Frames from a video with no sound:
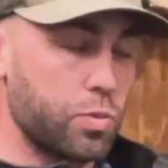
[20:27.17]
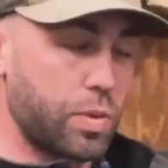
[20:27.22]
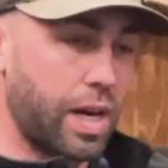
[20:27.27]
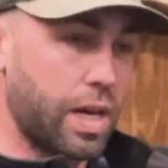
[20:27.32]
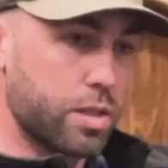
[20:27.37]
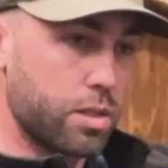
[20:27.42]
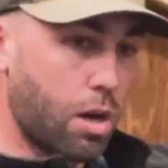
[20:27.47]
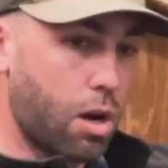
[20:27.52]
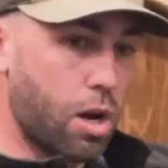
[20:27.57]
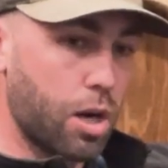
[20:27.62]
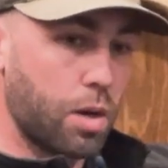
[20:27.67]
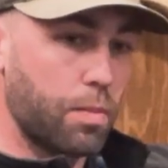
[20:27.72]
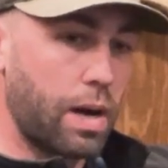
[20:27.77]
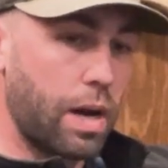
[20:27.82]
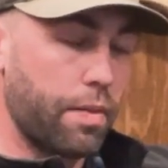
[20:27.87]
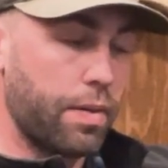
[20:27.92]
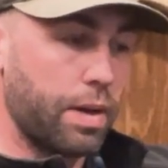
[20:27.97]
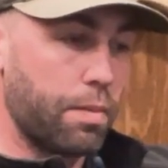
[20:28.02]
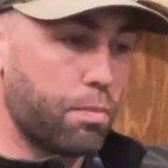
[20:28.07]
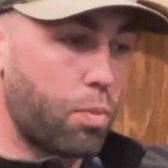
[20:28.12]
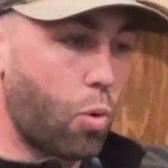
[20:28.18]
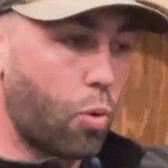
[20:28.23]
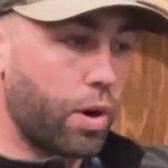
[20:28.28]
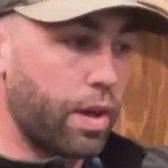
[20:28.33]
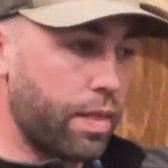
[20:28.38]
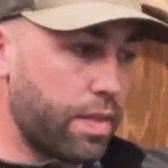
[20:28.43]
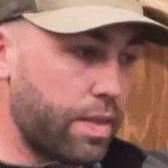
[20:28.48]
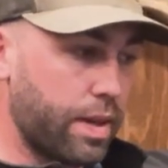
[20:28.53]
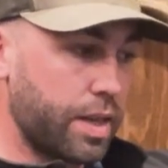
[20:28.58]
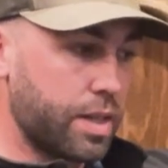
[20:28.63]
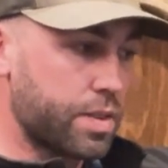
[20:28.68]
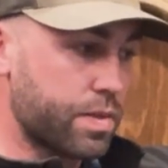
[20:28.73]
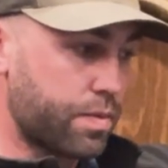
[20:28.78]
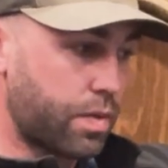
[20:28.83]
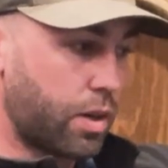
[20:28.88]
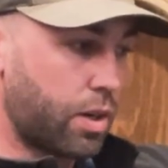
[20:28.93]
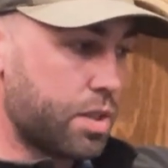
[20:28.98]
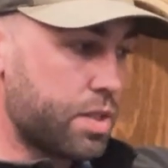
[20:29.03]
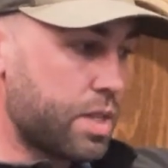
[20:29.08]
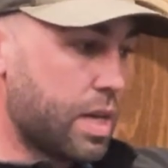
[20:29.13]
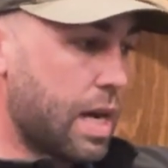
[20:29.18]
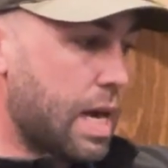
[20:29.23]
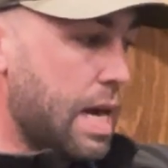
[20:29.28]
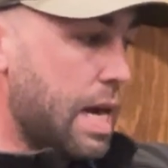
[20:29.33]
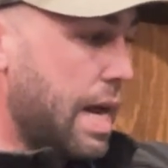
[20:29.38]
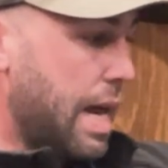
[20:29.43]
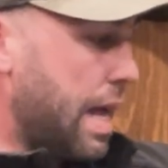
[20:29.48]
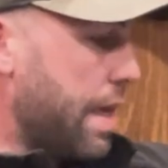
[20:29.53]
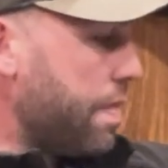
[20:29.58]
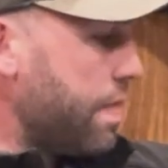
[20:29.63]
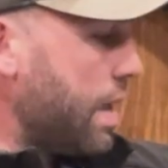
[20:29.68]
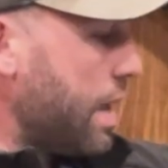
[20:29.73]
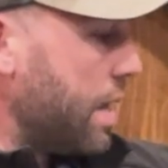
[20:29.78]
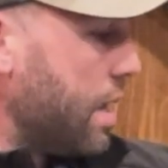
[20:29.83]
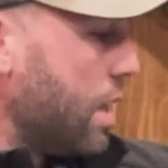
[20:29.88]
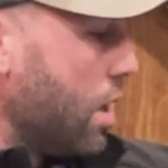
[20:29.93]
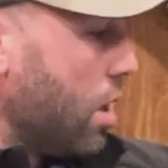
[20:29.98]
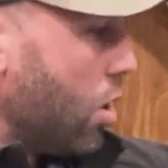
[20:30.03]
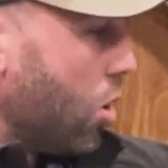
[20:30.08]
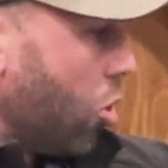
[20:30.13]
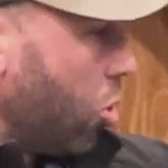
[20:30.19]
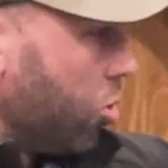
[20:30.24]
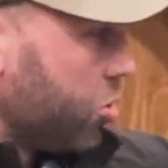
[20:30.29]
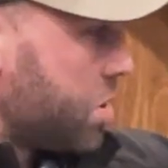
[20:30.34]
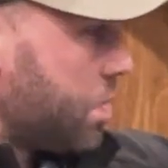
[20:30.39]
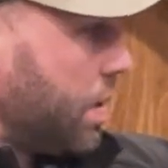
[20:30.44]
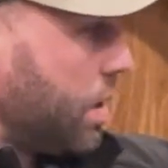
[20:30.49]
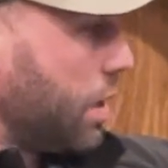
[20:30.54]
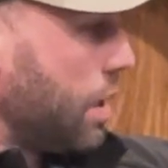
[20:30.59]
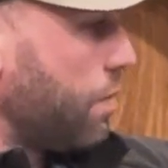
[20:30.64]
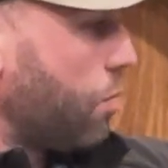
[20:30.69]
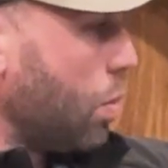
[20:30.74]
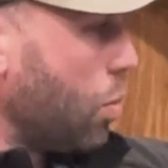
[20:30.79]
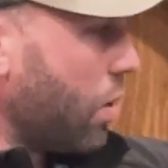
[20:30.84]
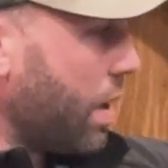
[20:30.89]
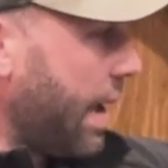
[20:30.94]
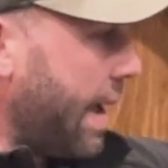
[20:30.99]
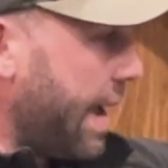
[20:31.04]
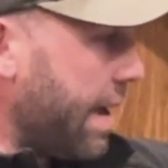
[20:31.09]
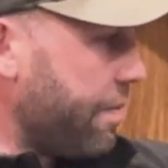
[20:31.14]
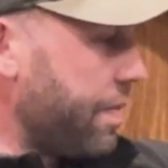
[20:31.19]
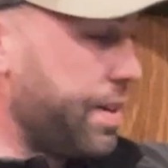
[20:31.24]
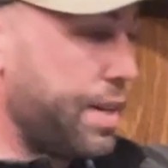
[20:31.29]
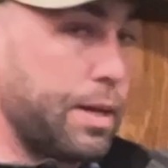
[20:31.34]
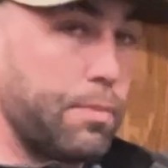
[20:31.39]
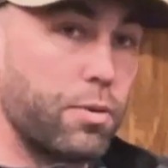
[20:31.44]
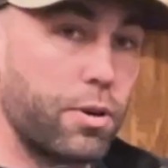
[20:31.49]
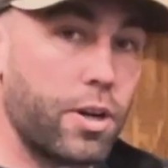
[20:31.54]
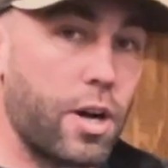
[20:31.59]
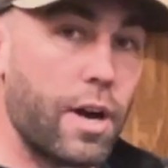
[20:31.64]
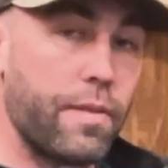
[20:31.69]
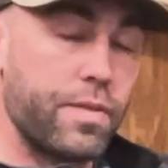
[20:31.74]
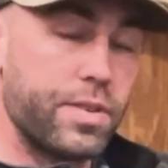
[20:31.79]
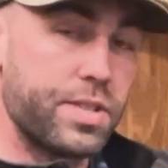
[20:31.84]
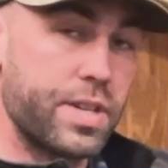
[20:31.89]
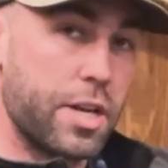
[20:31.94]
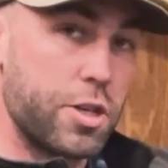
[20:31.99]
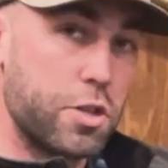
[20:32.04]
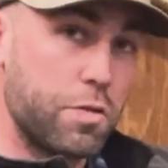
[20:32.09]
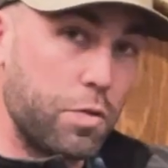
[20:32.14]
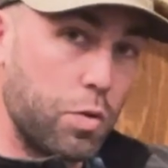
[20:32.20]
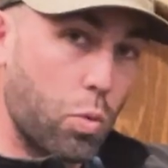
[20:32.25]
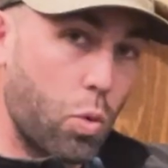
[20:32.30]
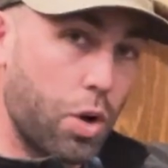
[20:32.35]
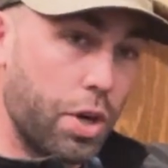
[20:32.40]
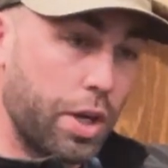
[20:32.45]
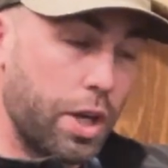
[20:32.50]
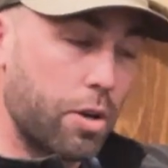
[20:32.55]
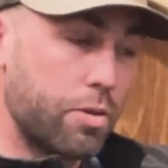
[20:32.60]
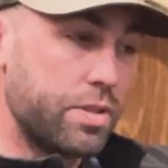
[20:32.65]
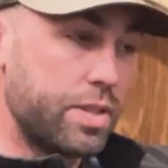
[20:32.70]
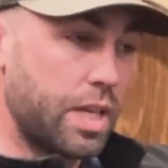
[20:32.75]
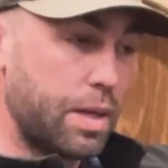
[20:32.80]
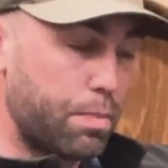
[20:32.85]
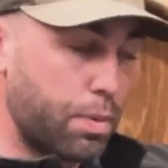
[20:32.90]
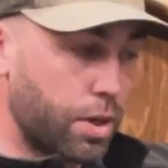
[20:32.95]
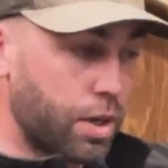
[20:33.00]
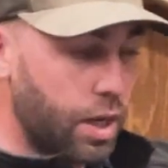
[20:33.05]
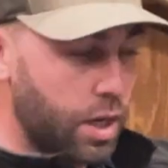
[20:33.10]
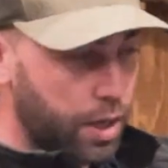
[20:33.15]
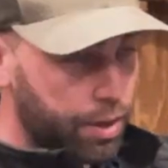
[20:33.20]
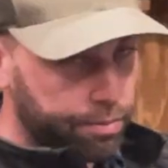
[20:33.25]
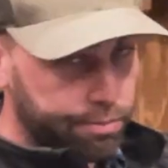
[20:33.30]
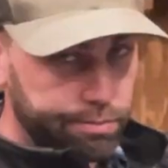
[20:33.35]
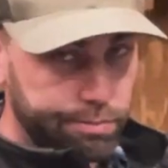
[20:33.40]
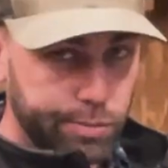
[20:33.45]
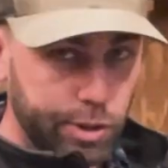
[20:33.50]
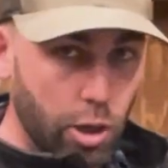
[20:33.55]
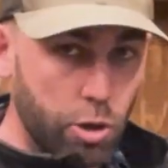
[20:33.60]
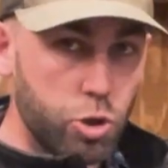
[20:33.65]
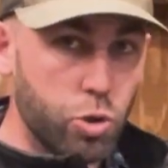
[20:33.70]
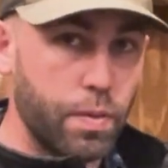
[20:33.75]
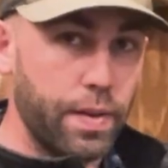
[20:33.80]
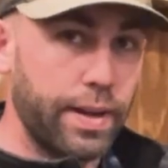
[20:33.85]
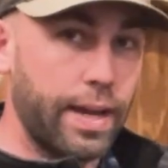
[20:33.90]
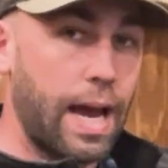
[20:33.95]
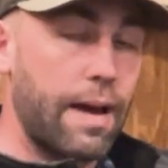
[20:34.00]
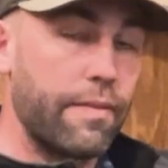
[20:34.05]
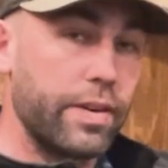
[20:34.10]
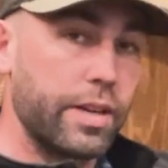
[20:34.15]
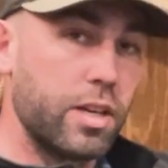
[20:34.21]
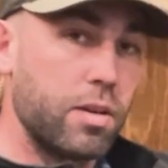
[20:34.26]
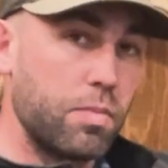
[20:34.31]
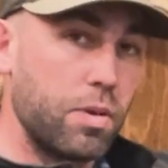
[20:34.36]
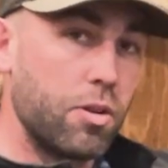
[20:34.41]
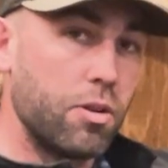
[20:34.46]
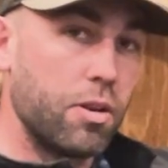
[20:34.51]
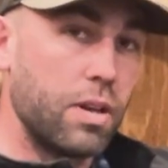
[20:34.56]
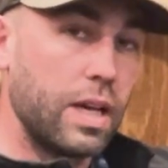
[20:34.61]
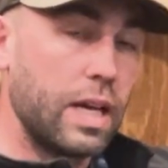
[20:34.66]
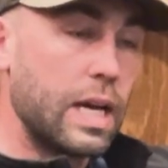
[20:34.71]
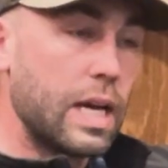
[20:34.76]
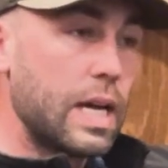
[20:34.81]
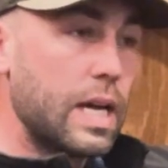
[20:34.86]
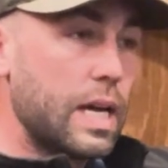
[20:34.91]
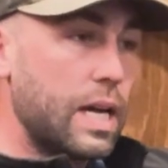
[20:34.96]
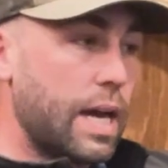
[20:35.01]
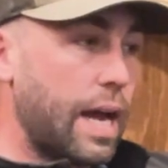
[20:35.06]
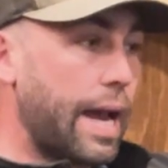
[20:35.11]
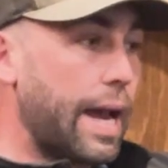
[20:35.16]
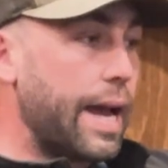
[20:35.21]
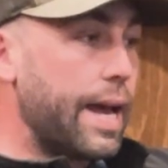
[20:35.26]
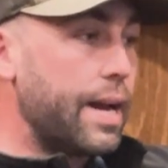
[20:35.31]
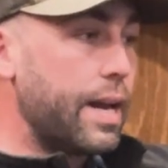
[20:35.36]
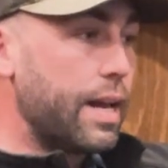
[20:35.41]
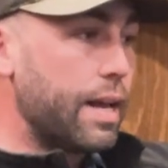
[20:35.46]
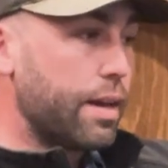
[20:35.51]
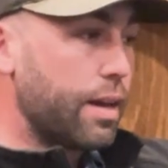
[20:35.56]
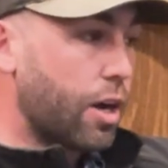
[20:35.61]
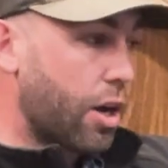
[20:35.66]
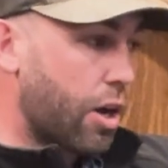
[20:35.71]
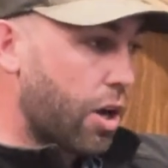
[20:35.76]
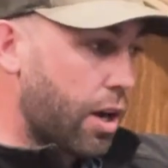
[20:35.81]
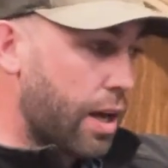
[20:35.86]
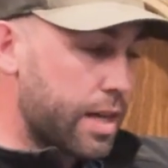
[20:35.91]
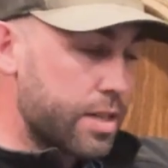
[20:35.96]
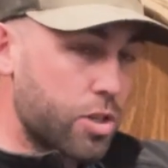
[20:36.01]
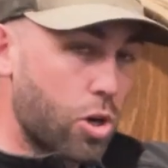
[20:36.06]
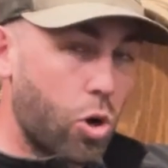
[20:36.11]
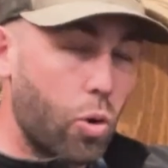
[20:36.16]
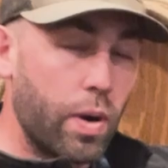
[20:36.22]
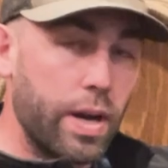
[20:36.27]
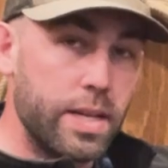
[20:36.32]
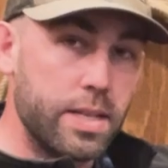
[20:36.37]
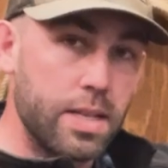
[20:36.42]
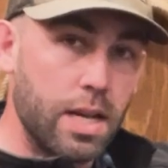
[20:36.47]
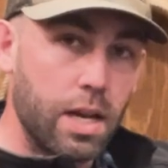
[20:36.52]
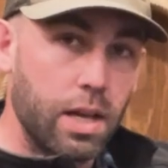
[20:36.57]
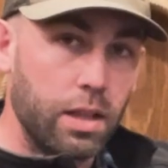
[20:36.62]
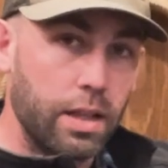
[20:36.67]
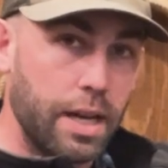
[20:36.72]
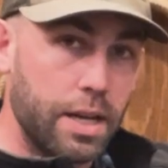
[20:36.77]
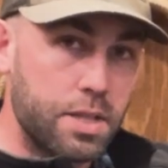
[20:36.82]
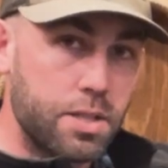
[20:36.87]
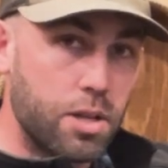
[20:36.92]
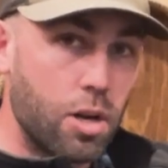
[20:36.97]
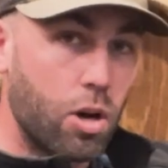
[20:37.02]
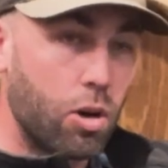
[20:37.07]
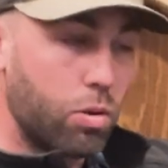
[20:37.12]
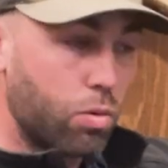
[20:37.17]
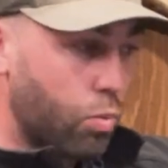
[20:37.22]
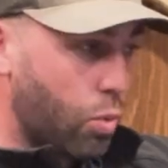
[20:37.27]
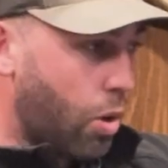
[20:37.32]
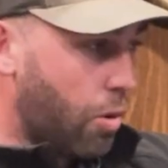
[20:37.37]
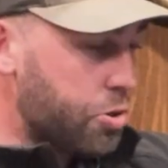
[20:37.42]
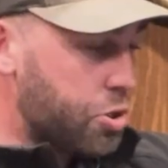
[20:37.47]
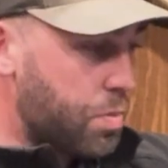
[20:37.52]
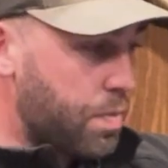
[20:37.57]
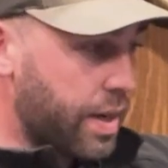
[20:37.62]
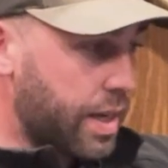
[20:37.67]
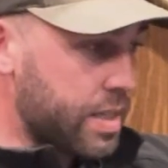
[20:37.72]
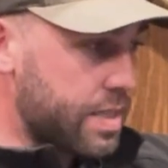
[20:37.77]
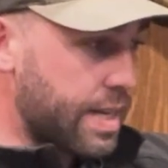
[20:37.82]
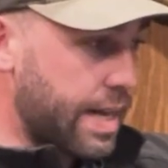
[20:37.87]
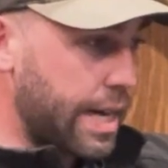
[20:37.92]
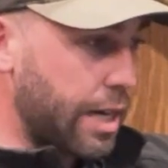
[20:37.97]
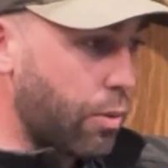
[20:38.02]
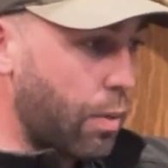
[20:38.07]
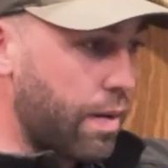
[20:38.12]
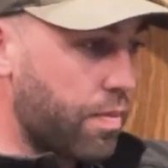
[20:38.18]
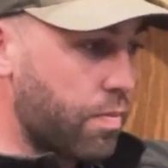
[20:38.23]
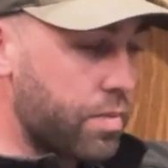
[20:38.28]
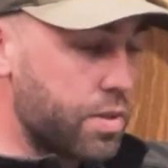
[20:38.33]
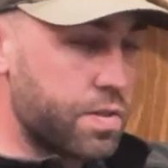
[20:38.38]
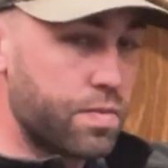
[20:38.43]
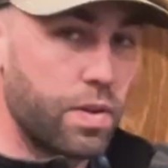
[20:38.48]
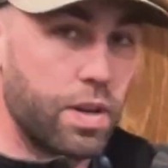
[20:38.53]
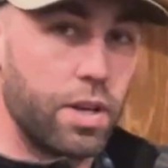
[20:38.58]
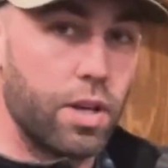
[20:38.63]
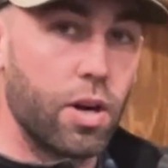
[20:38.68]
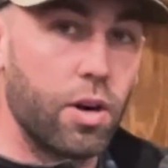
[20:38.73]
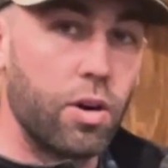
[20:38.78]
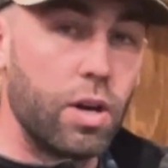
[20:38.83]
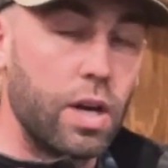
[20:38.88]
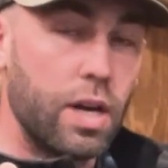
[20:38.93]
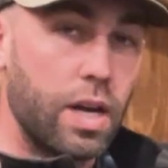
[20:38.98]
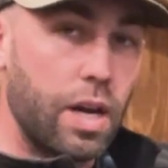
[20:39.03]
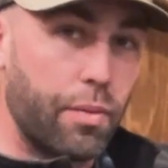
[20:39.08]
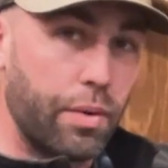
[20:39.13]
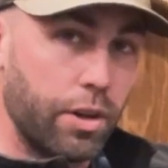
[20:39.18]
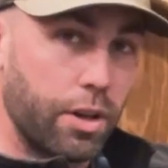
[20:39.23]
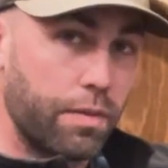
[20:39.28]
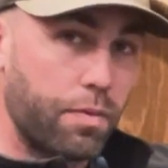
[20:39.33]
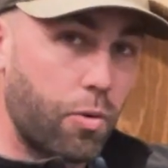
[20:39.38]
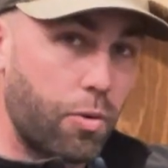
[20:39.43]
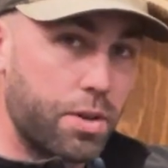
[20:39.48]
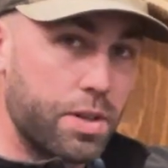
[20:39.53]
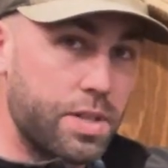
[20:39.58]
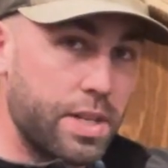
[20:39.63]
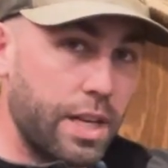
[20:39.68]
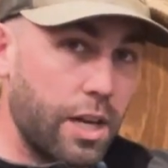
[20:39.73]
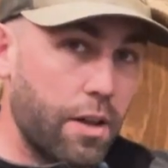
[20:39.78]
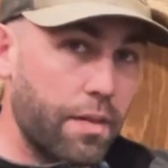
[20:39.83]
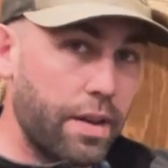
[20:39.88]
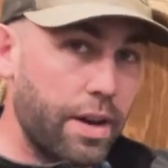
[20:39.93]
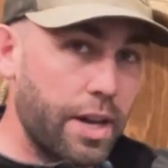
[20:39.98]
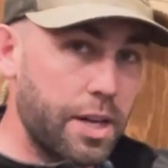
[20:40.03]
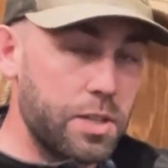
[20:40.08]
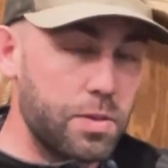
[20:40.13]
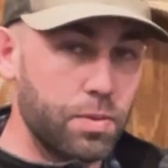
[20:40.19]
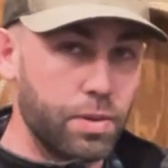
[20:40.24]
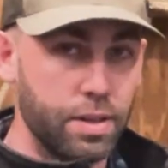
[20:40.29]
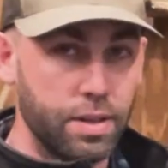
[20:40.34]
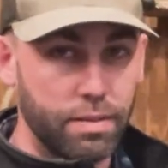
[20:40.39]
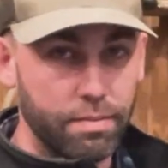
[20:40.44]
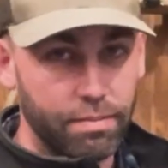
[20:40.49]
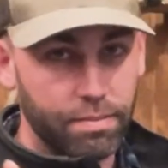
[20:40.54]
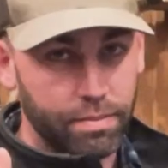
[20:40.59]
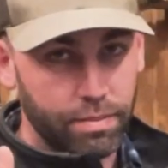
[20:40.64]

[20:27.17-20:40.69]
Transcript: We got to talk about the important things first, and then ultimately, if we want to have the deeper conversation, if you want to go deeper, go join the CAVVY community. And as always, let us know what was your biggest takeaway from this video, and we look forward to seeing you on the next one.